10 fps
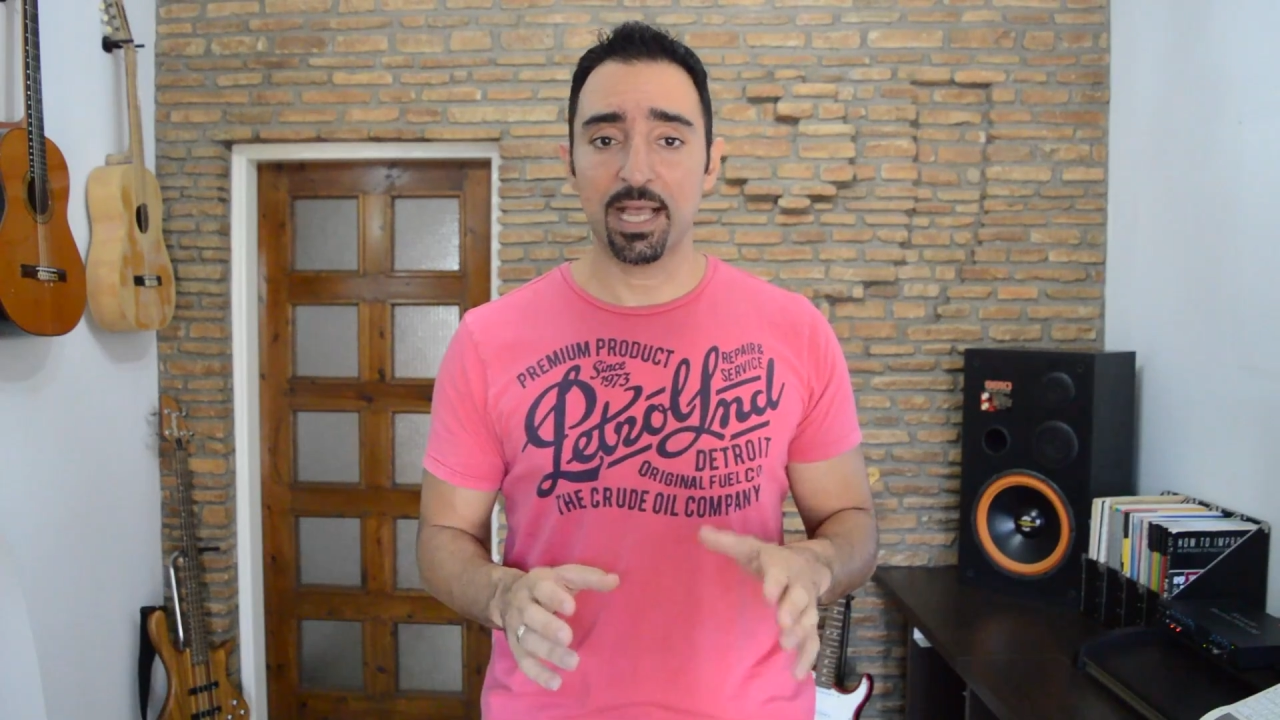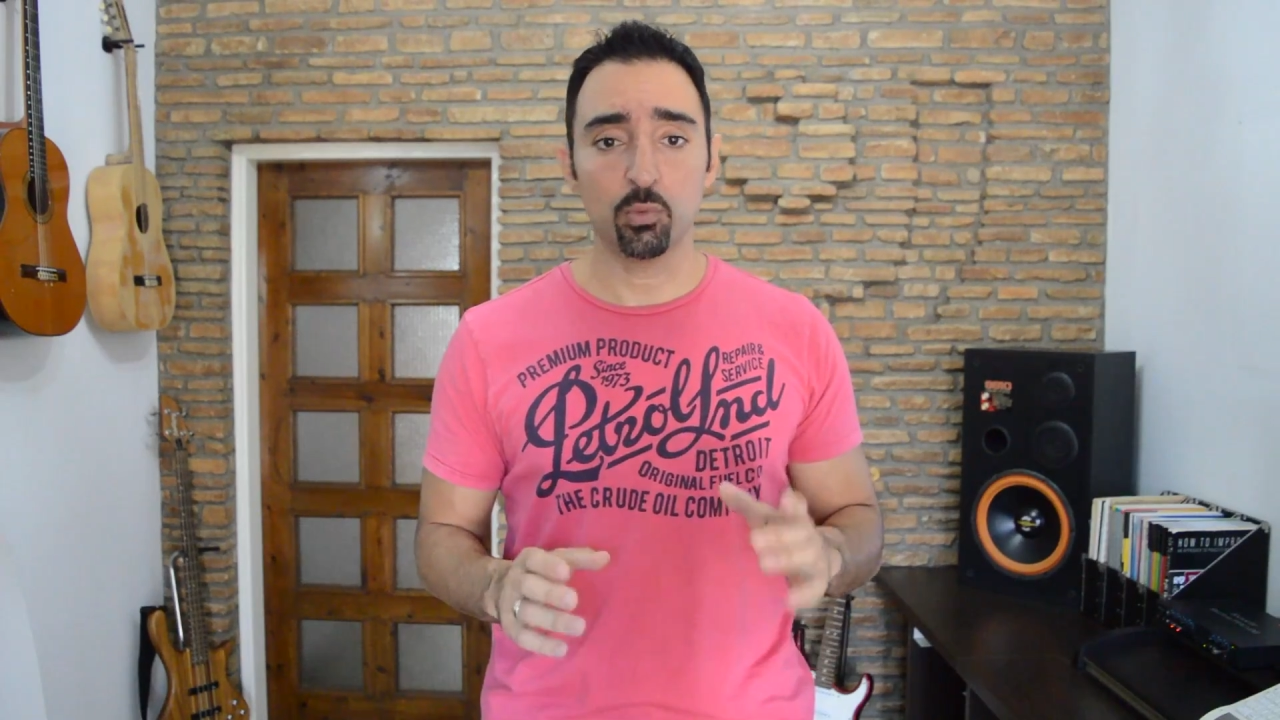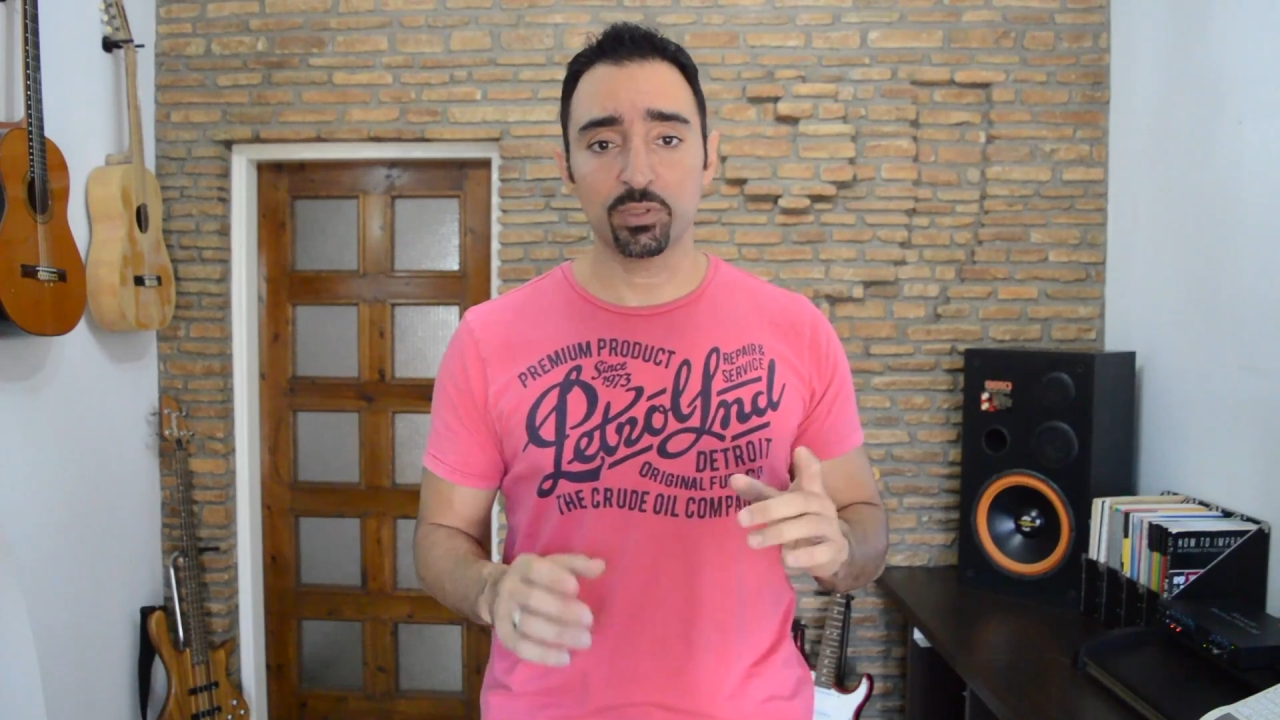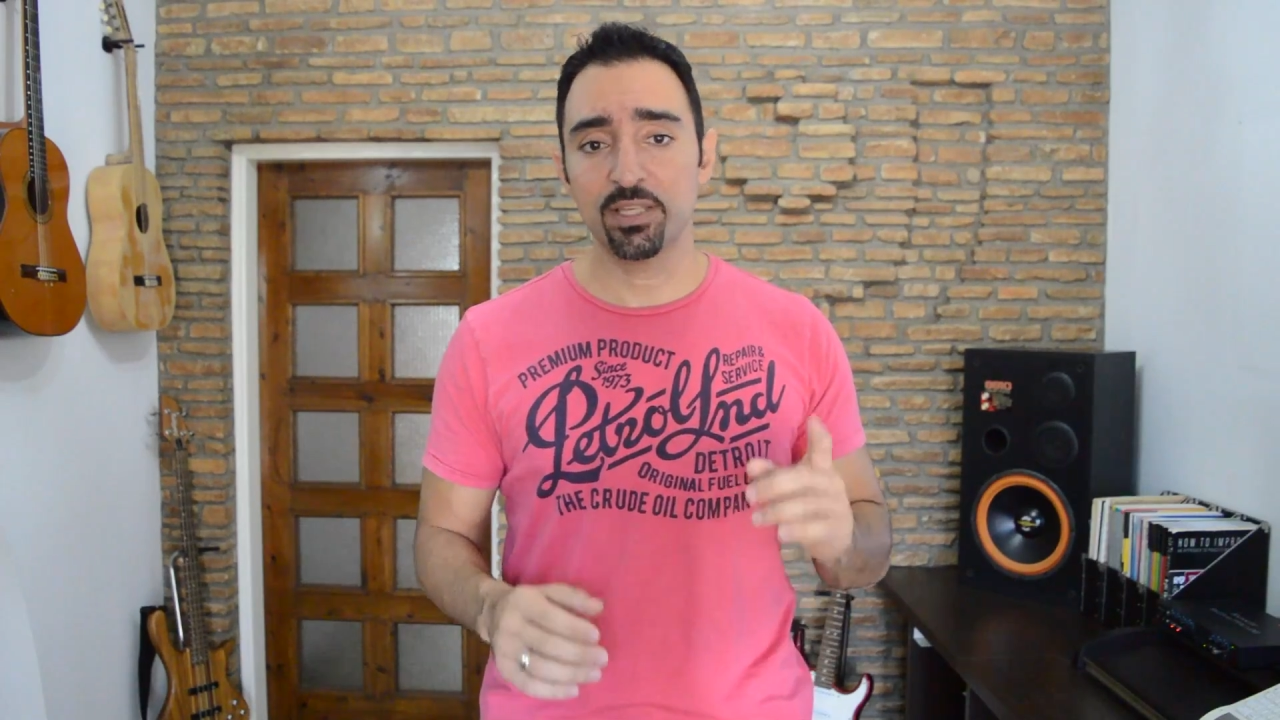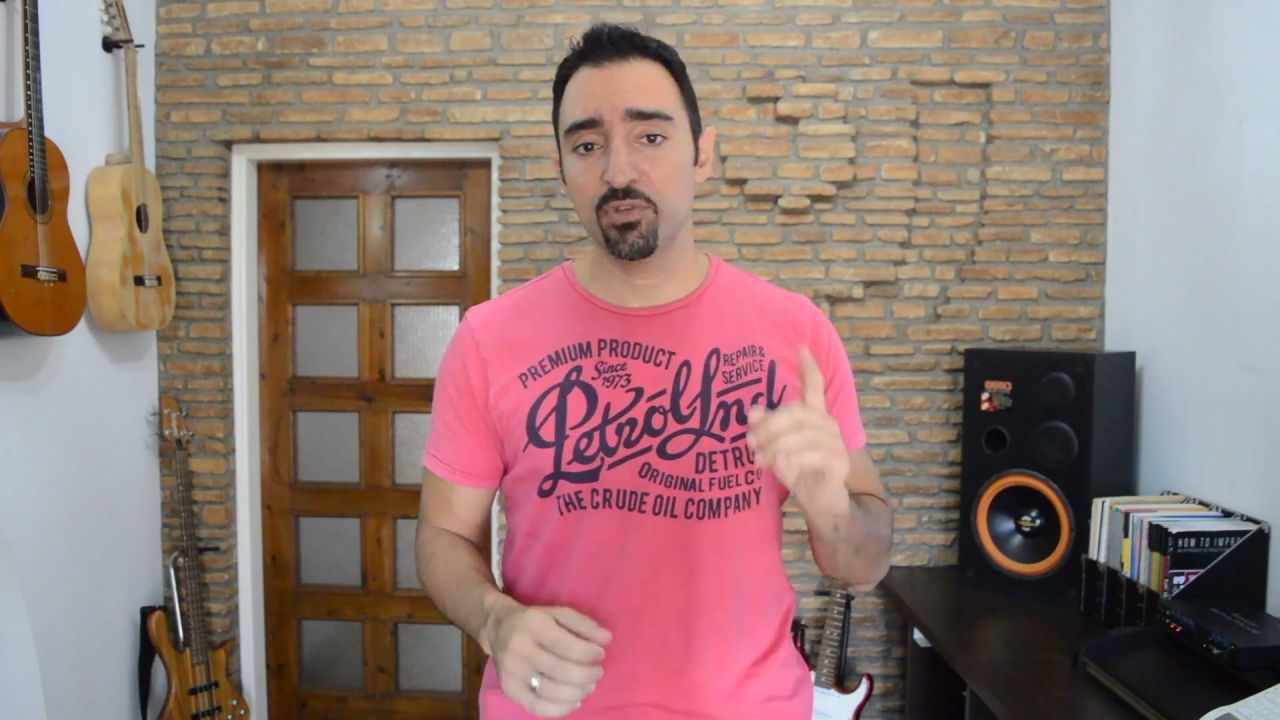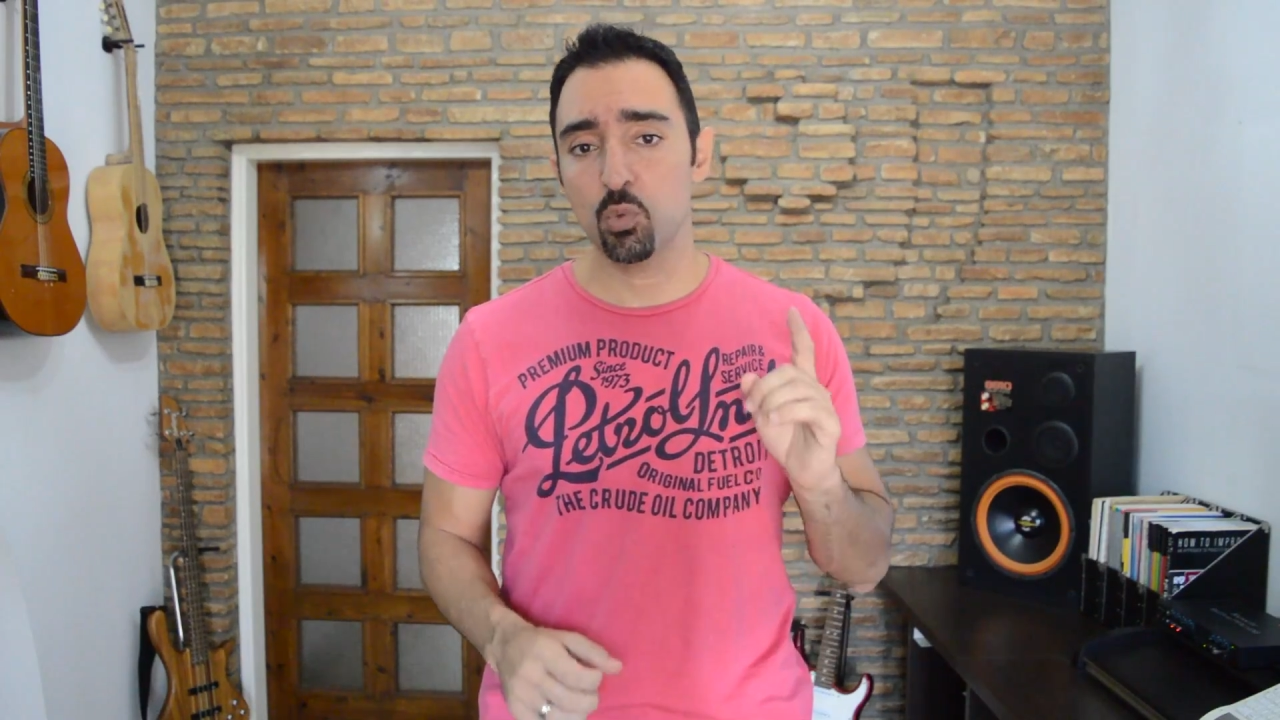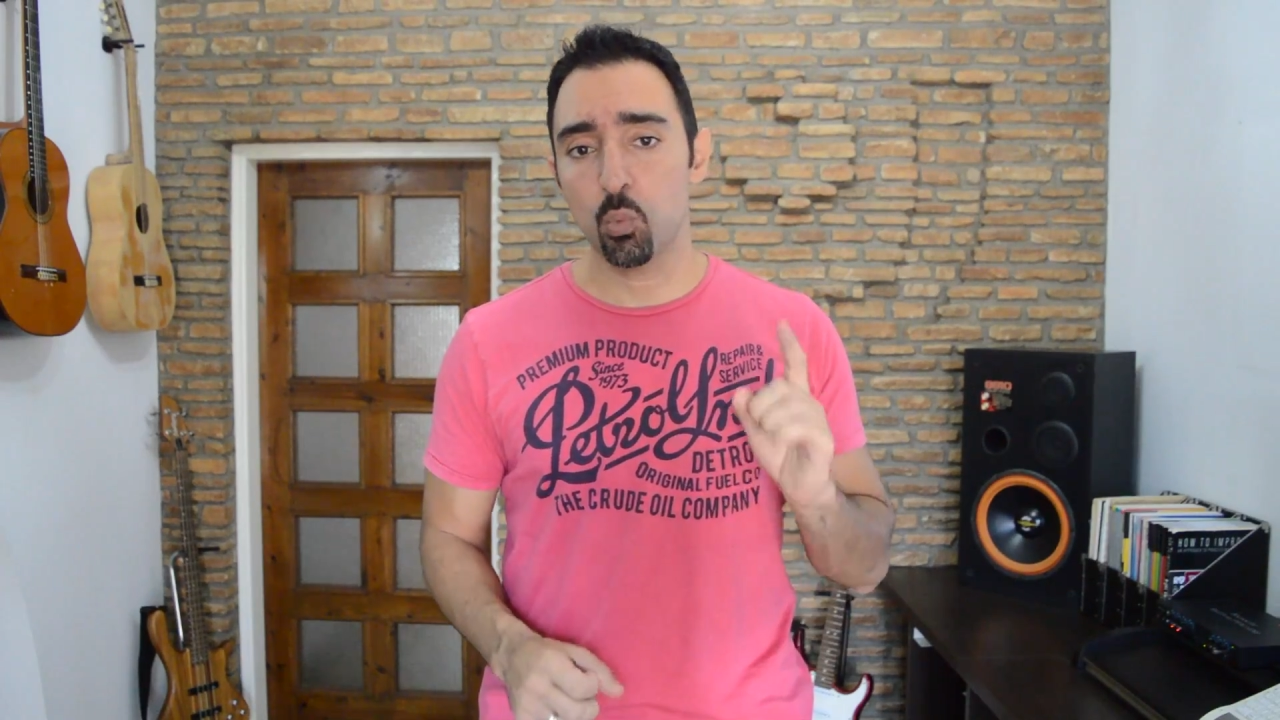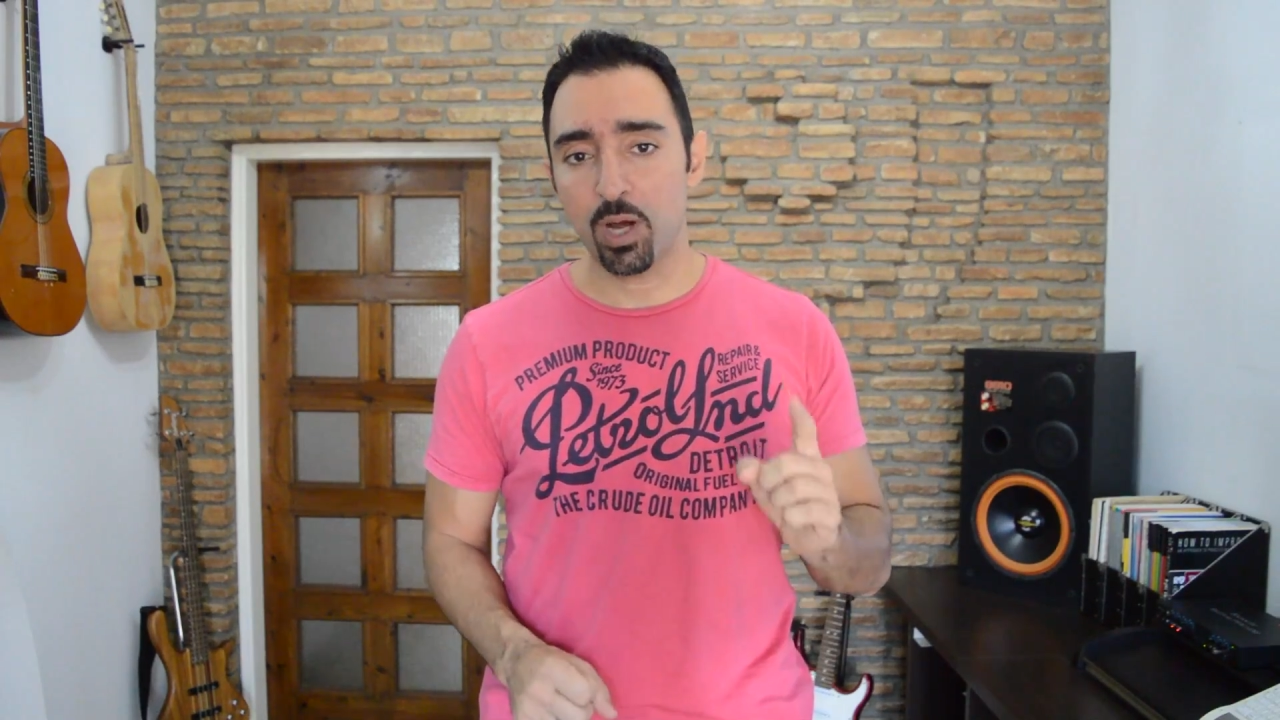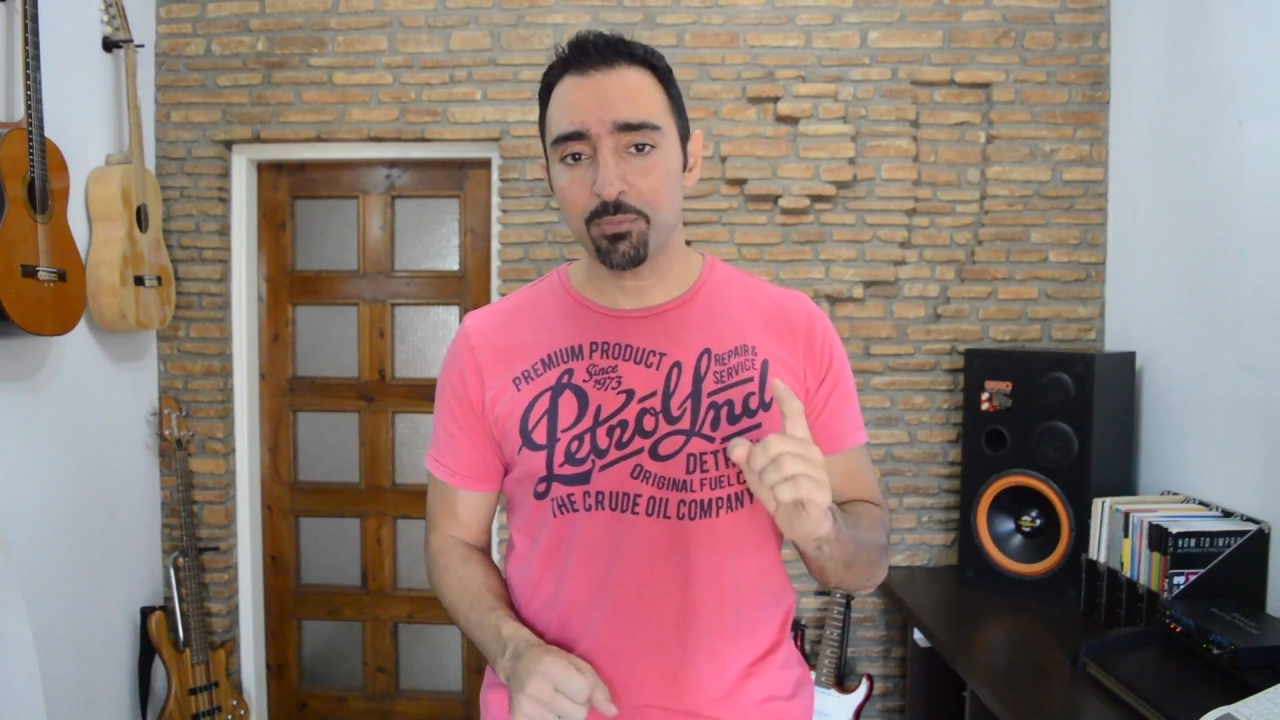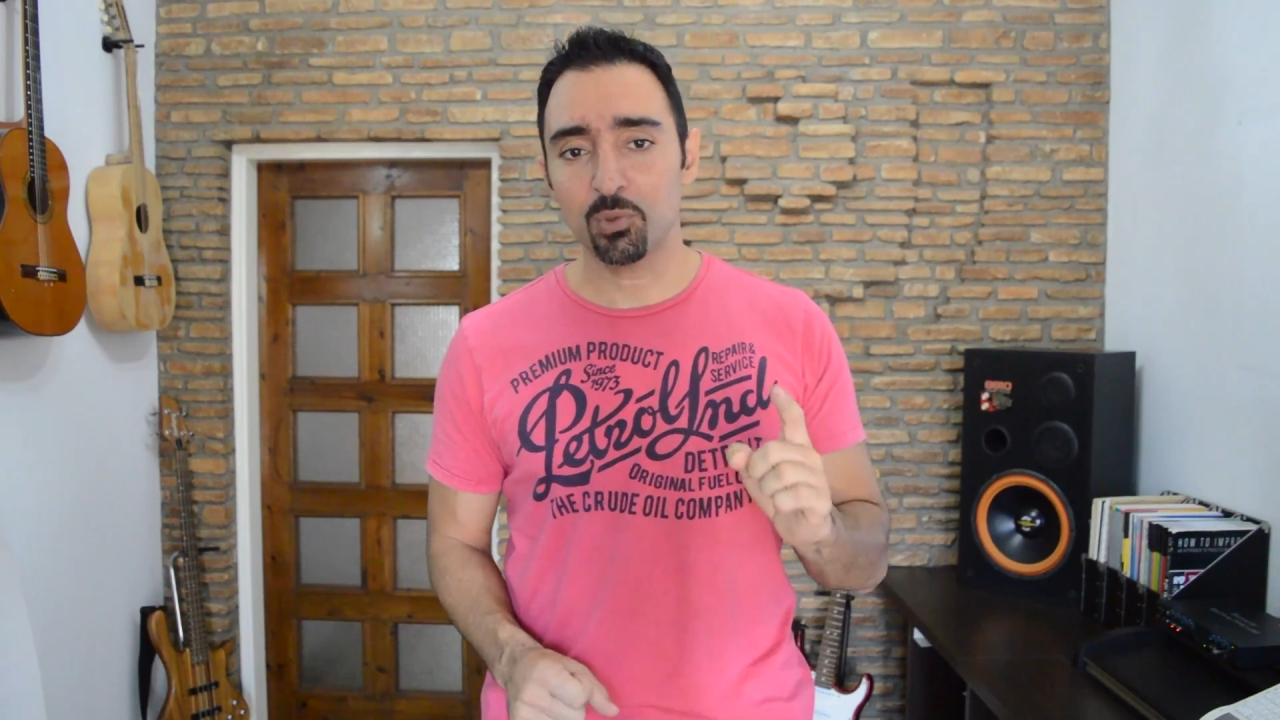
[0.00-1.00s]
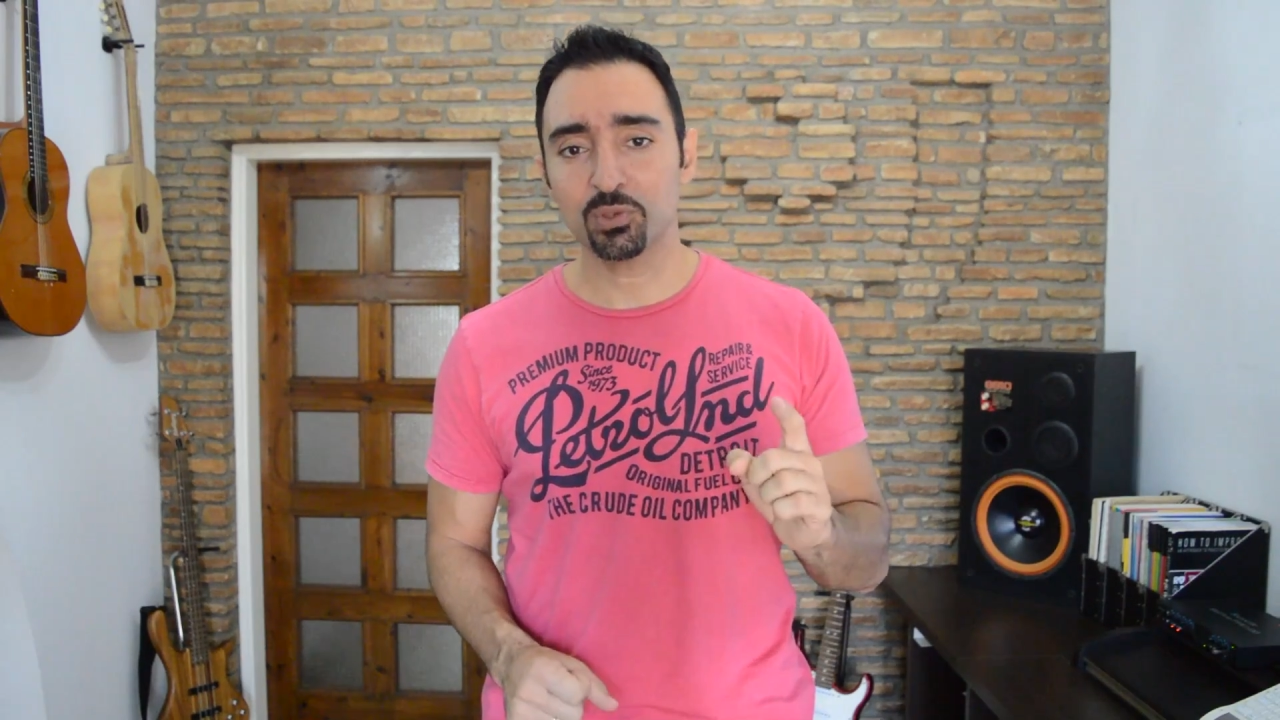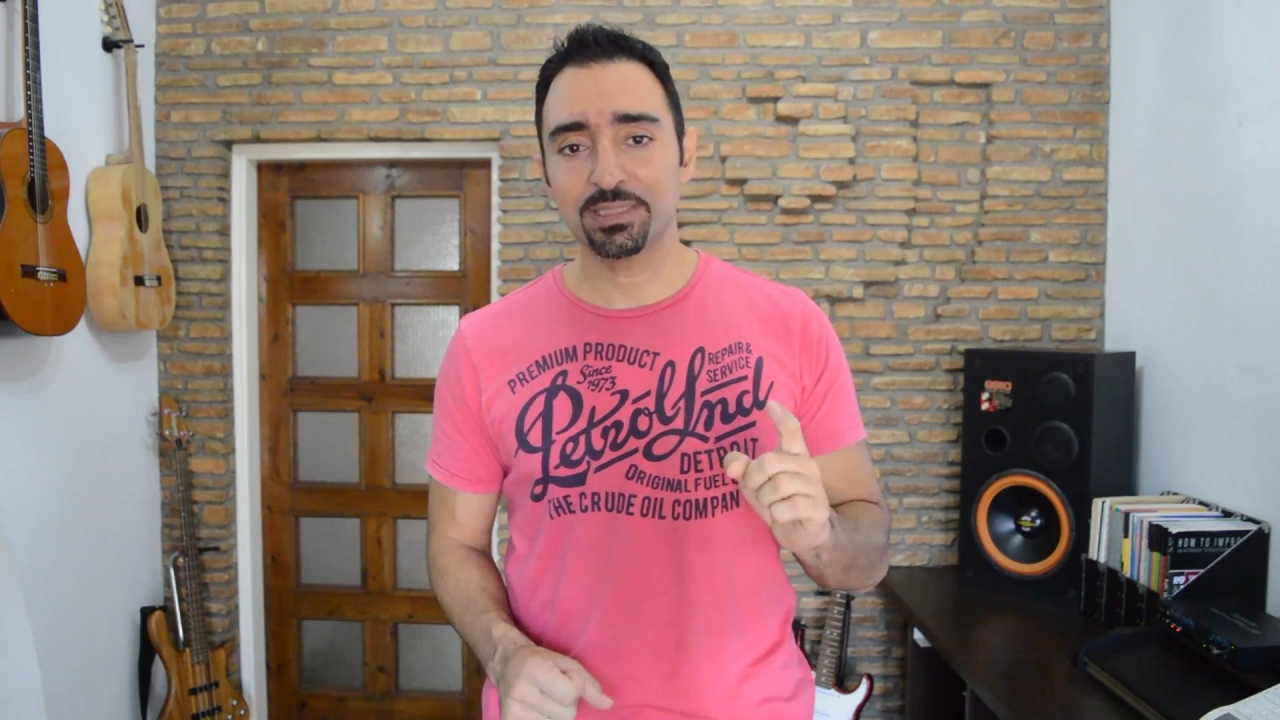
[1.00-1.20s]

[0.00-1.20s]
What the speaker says: I will give you one more